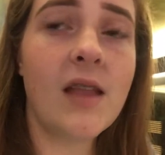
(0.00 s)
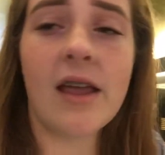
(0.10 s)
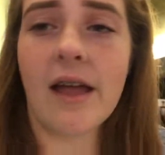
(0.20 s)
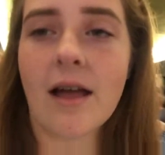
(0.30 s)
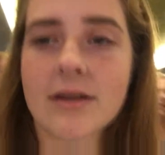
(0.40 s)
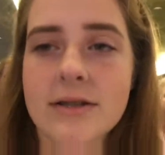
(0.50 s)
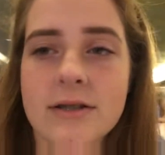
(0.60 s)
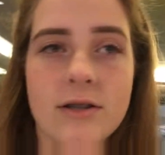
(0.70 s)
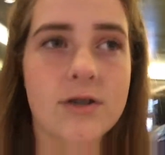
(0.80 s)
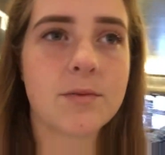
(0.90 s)
yeah,
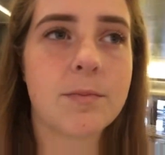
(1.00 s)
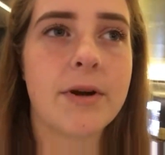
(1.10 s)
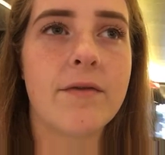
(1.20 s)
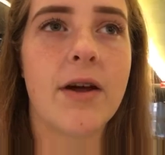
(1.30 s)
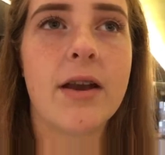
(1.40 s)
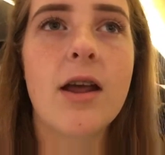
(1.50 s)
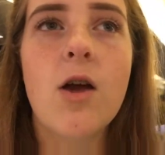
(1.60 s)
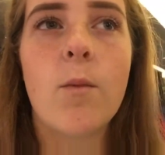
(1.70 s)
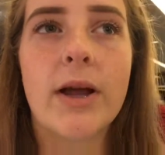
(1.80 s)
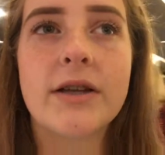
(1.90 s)
it looks pretty fun.
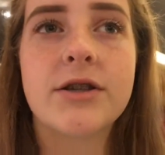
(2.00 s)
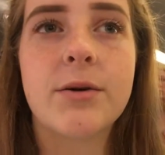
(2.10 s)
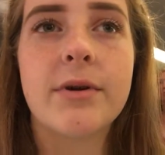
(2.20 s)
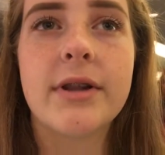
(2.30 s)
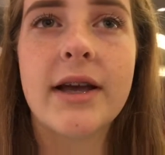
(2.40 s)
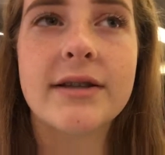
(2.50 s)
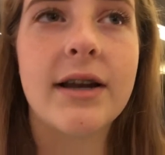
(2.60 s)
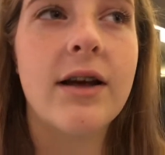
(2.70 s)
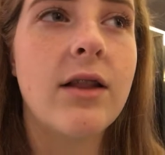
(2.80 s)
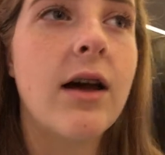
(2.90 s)
We get to tour the S N
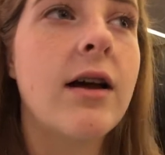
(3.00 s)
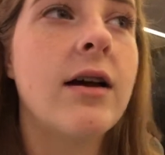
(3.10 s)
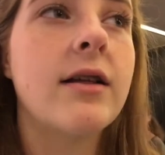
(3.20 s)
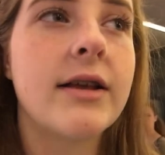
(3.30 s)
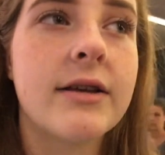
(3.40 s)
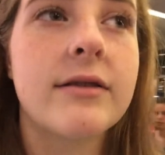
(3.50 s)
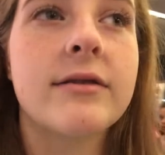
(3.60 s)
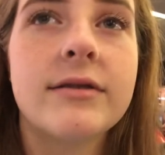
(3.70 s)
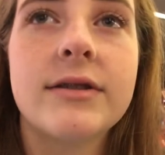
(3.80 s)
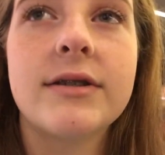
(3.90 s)
L lot, like
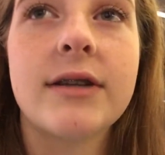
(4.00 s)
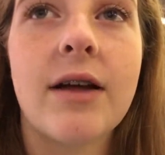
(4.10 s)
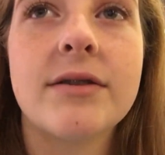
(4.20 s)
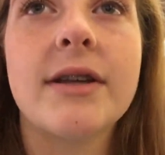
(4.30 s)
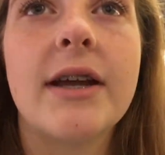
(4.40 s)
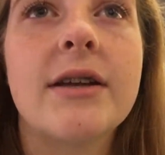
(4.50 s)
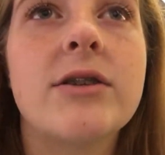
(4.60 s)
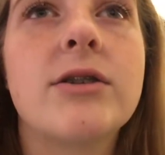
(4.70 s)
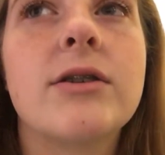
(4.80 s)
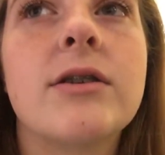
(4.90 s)

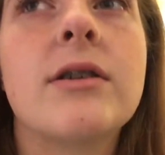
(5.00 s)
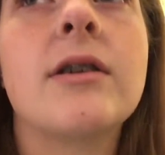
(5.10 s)
soundstage.